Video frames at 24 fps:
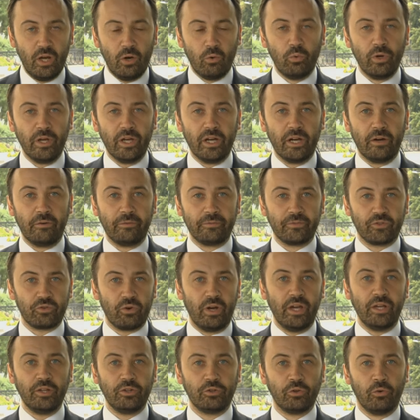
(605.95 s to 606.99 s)
We are
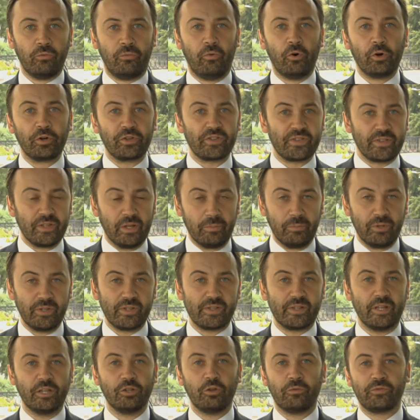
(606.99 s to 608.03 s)
trying to force them.
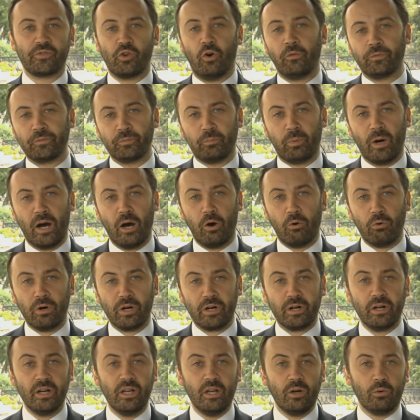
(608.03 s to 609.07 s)
Instead of soft
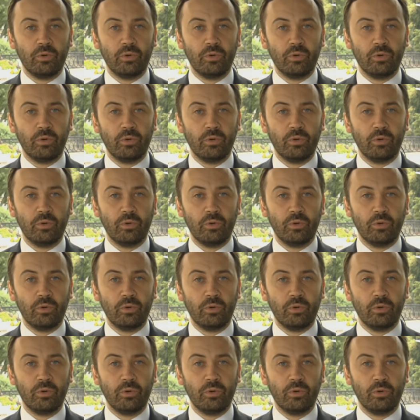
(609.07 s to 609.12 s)
power,